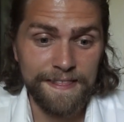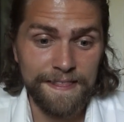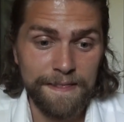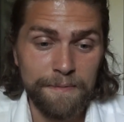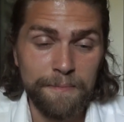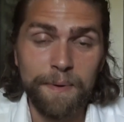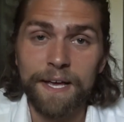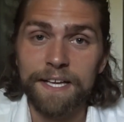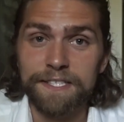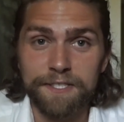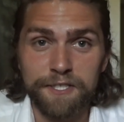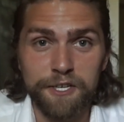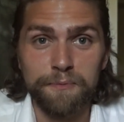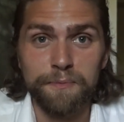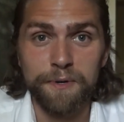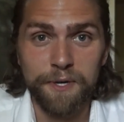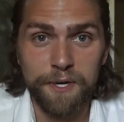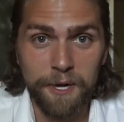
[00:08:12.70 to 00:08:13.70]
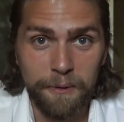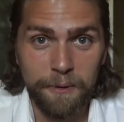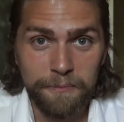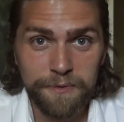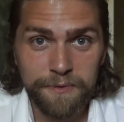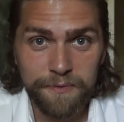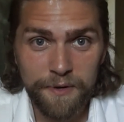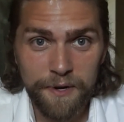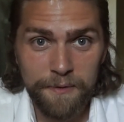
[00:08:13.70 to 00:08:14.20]
the best humor
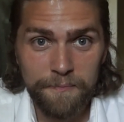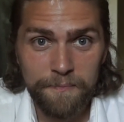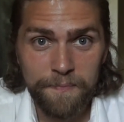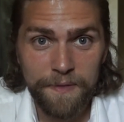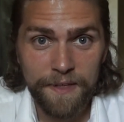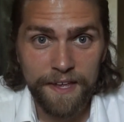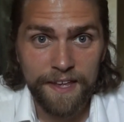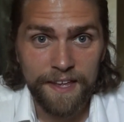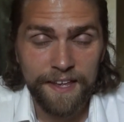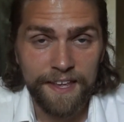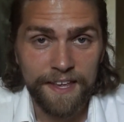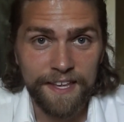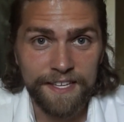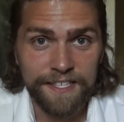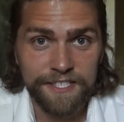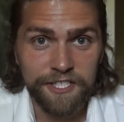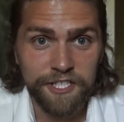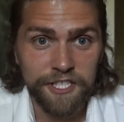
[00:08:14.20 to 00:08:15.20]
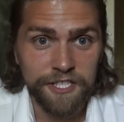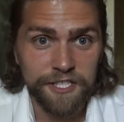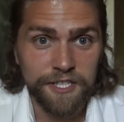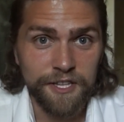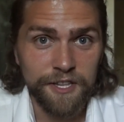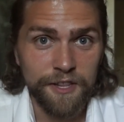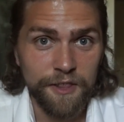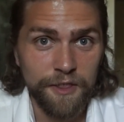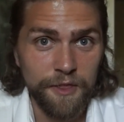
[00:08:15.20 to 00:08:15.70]
comes from, is just
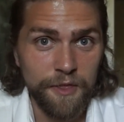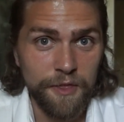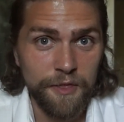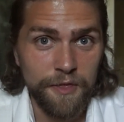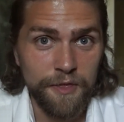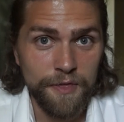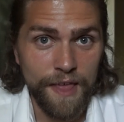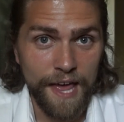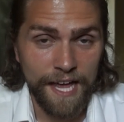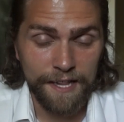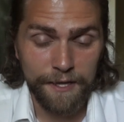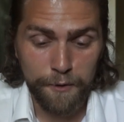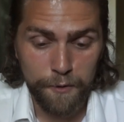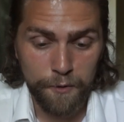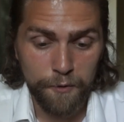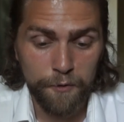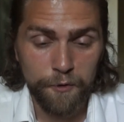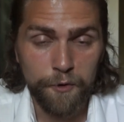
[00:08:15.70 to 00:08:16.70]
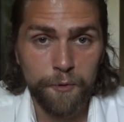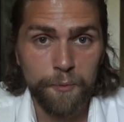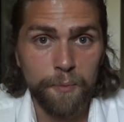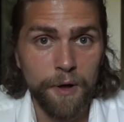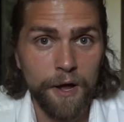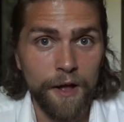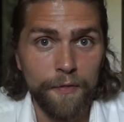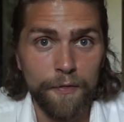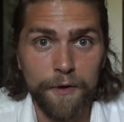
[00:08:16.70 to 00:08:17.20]
that little
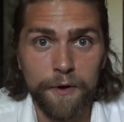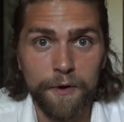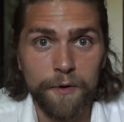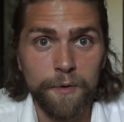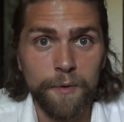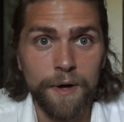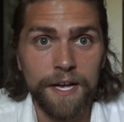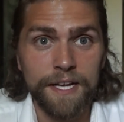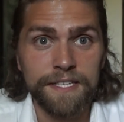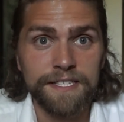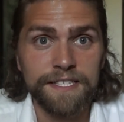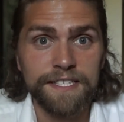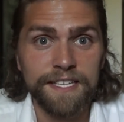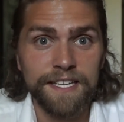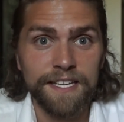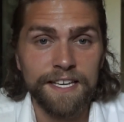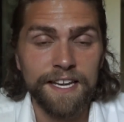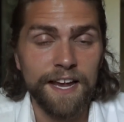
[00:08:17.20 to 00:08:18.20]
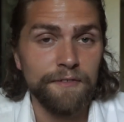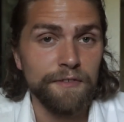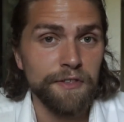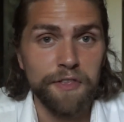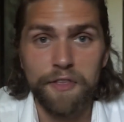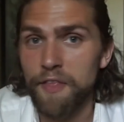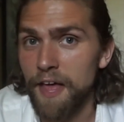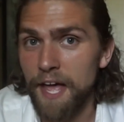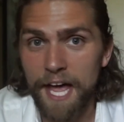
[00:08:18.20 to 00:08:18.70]
group on their quest and
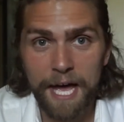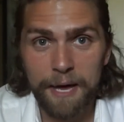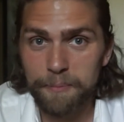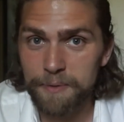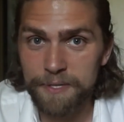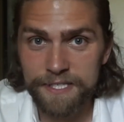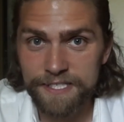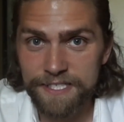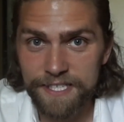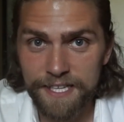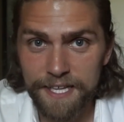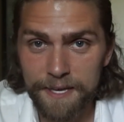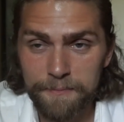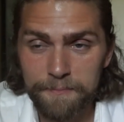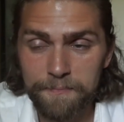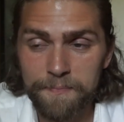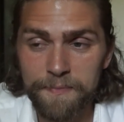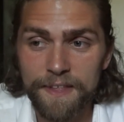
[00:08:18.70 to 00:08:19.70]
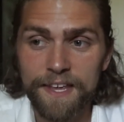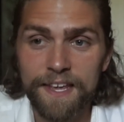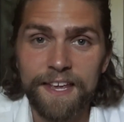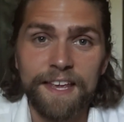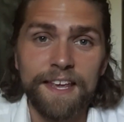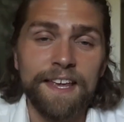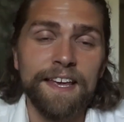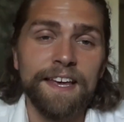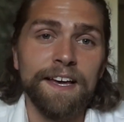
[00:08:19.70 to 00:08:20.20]
everything that happens to them,
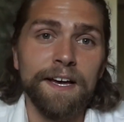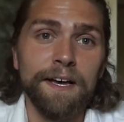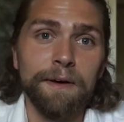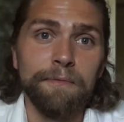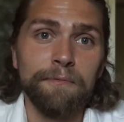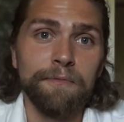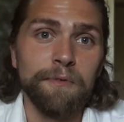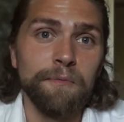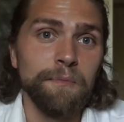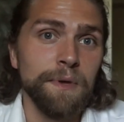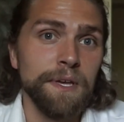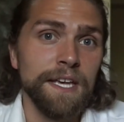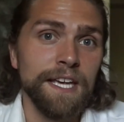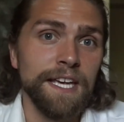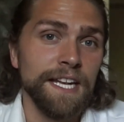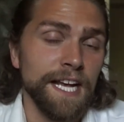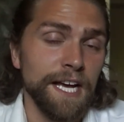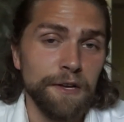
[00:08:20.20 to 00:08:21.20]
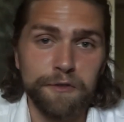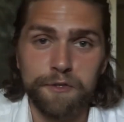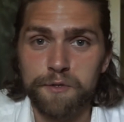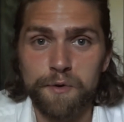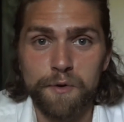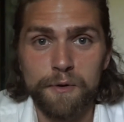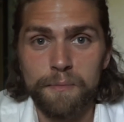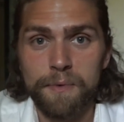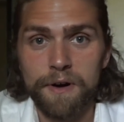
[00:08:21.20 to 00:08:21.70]
from being in Al's
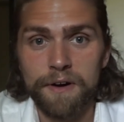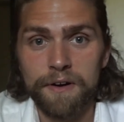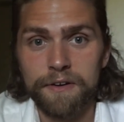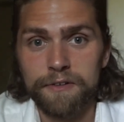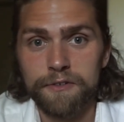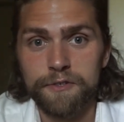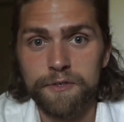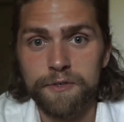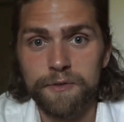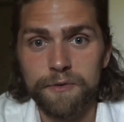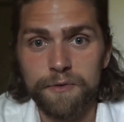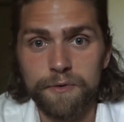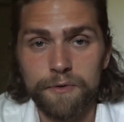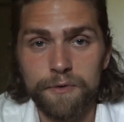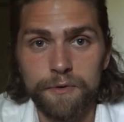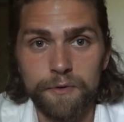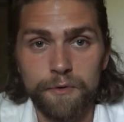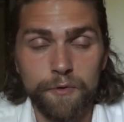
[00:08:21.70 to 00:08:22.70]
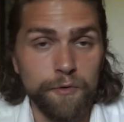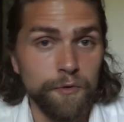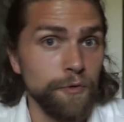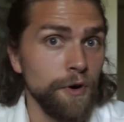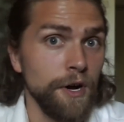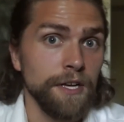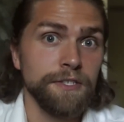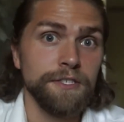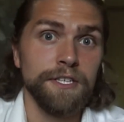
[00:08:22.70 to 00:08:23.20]
Toy Barn to
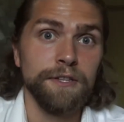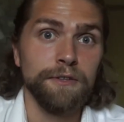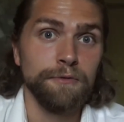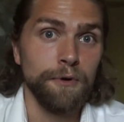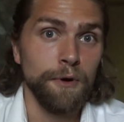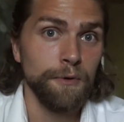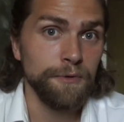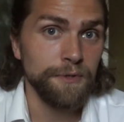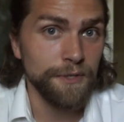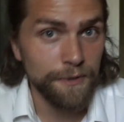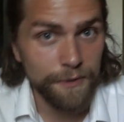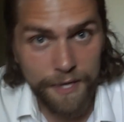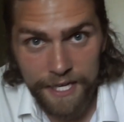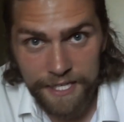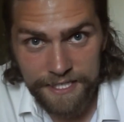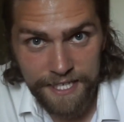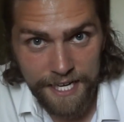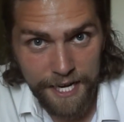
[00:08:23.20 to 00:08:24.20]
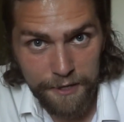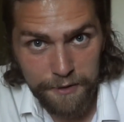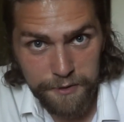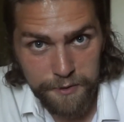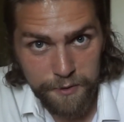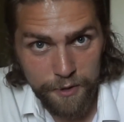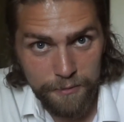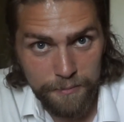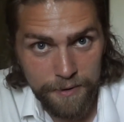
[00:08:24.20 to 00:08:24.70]
crossing the road to get to Al's
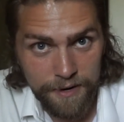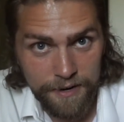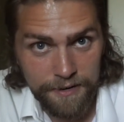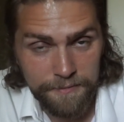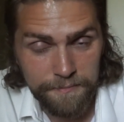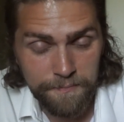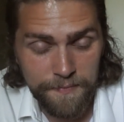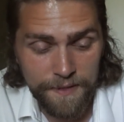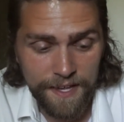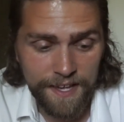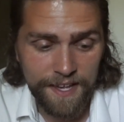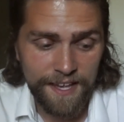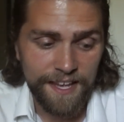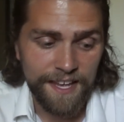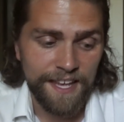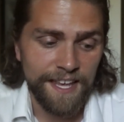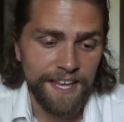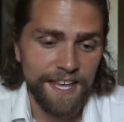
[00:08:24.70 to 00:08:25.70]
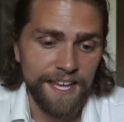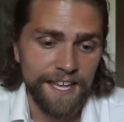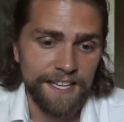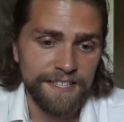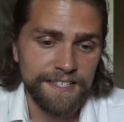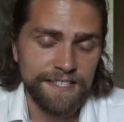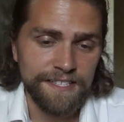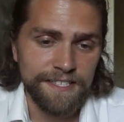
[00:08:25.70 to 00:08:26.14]
Toy Barn. You